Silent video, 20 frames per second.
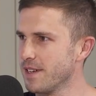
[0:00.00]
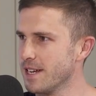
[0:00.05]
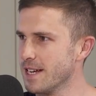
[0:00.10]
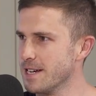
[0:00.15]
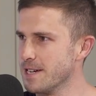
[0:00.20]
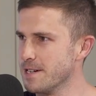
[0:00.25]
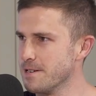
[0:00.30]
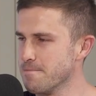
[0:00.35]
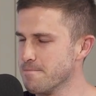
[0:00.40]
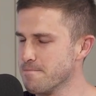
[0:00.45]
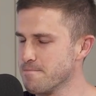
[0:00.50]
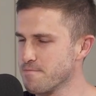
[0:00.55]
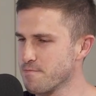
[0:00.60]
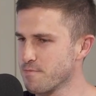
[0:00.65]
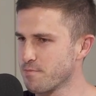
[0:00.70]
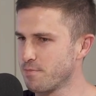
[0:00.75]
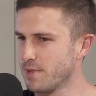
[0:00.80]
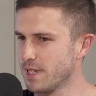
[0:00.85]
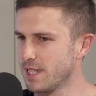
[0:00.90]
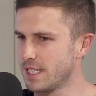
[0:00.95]

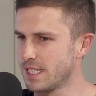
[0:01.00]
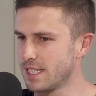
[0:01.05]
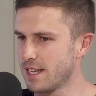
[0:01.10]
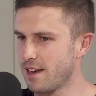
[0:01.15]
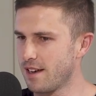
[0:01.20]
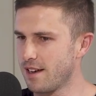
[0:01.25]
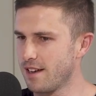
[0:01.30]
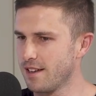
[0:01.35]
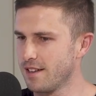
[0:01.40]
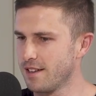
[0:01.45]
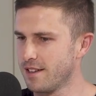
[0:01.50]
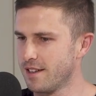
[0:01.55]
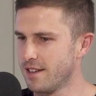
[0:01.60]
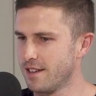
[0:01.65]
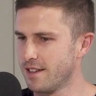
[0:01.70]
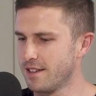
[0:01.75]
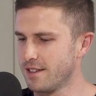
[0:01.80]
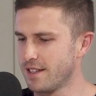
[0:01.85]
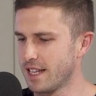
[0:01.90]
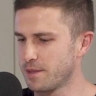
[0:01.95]
But
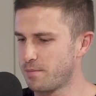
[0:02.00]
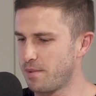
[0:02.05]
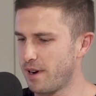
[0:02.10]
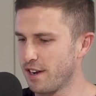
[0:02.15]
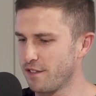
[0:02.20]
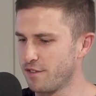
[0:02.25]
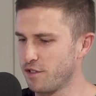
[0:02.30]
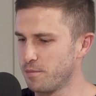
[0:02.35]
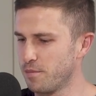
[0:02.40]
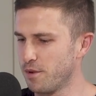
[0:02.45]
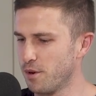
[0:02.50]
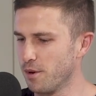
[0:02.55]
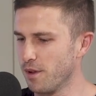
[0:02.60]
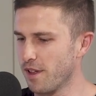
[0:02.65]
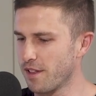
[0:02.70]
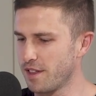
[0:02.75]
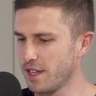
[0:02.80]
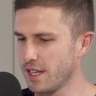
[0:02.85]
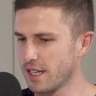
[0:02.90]
that's part of football.